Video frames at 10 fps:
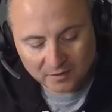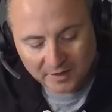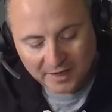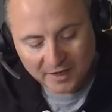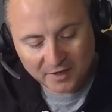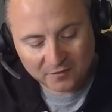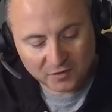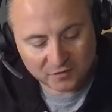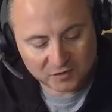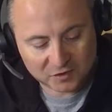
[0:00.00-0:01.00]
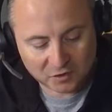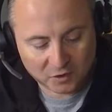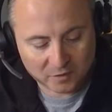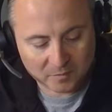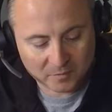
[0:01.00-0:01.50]
hive of
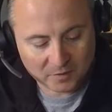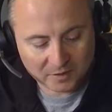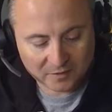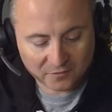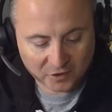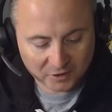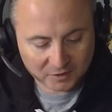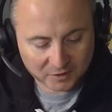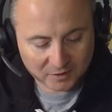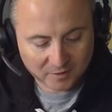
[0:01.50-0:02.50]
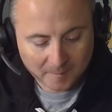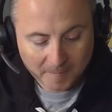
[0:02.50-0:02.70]
scum and villainy.